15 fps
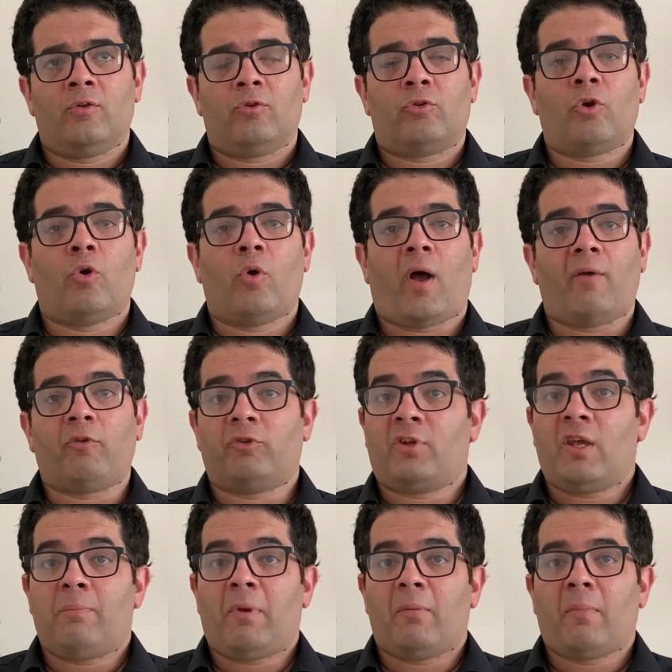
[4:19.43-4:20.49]
So I was
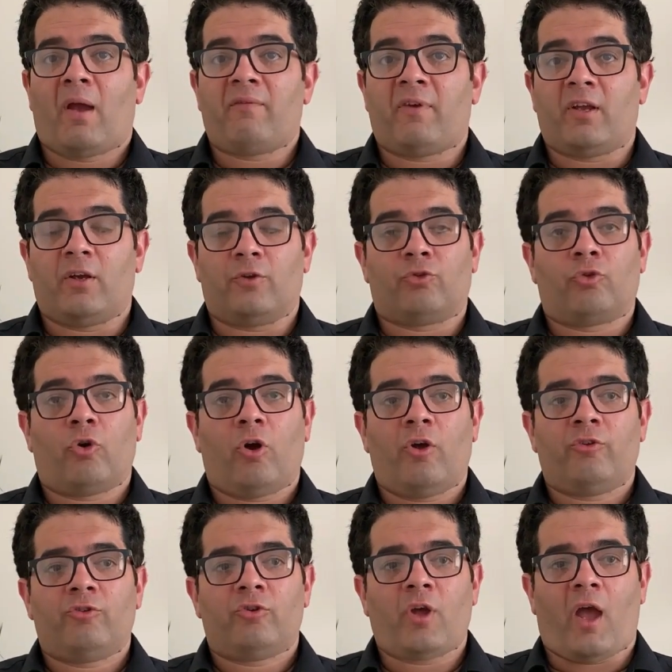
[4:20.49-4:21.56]
keeping my fingers
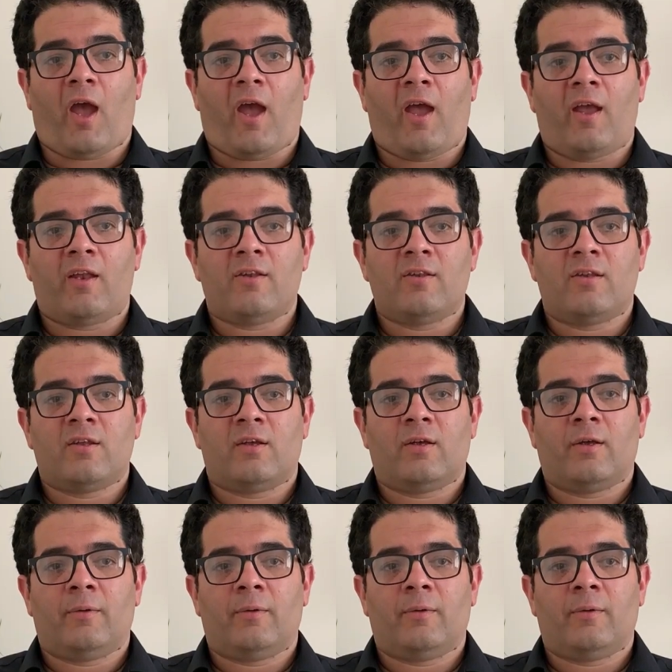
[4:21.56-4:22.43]
crossed, and